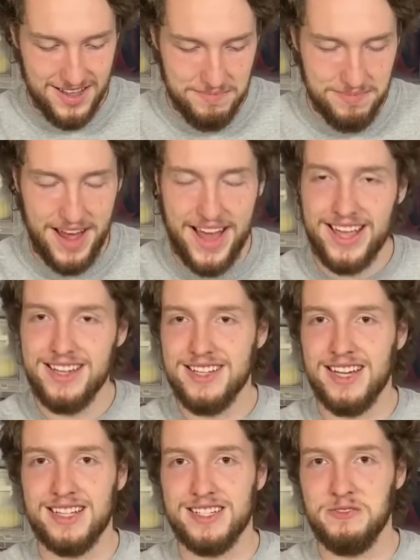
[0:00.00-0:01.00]
black and
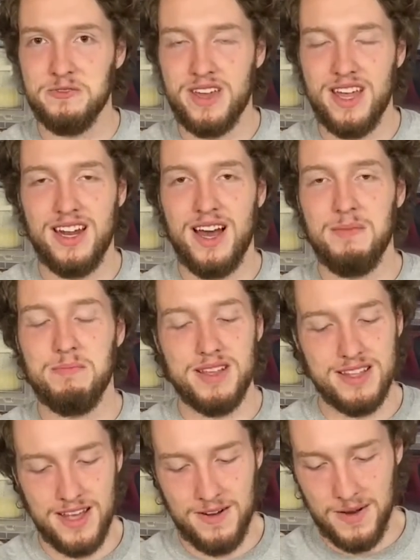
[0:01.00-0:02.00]
yellow, you cannot beat
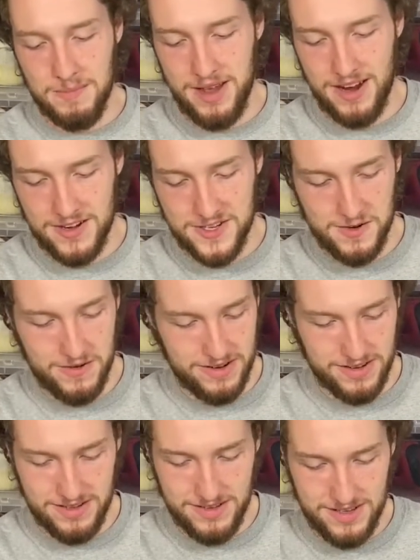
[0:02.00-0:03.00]
that on a pair of Jordans.